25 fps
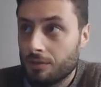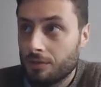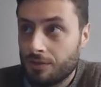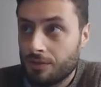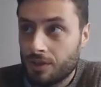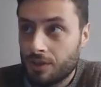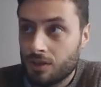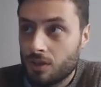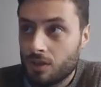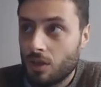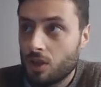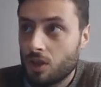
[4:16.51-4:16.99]

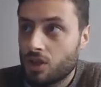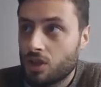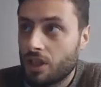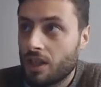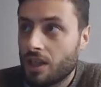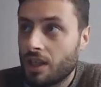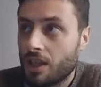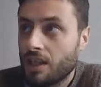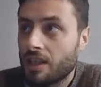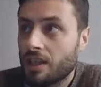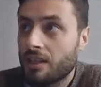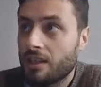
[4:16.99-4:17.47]

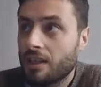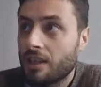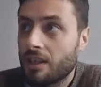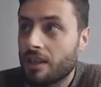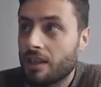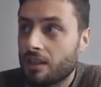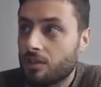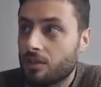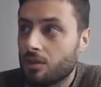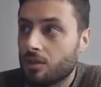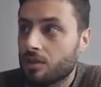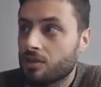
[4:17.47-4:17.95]
physiological
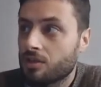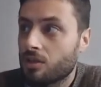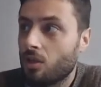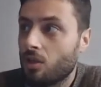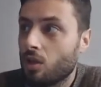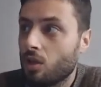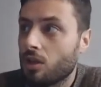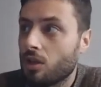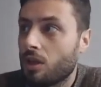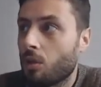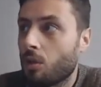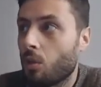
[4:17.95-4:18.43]
indicators,
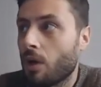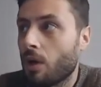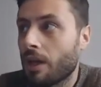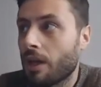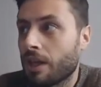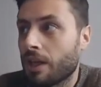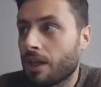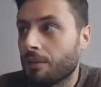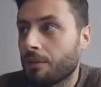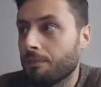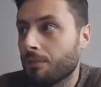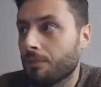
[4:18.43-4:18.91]
all the
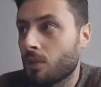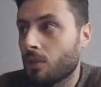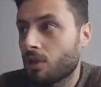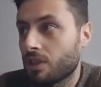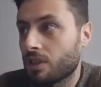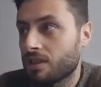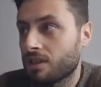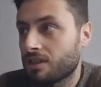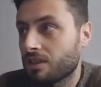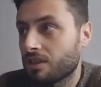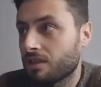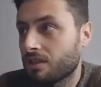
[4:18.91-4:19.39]
way more
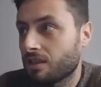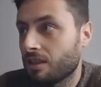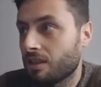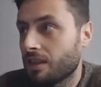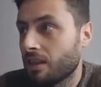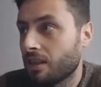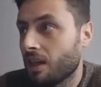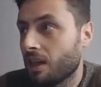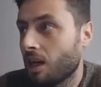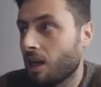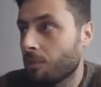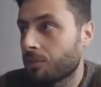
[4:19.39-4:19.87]

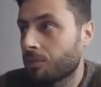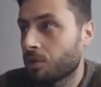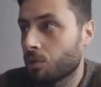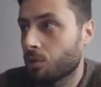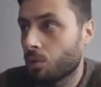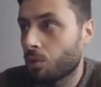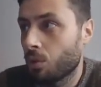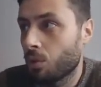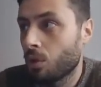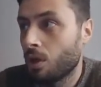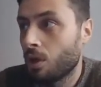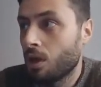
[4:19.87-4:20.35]
recently up
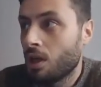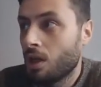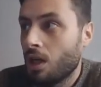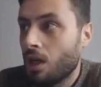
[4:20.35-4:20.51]
to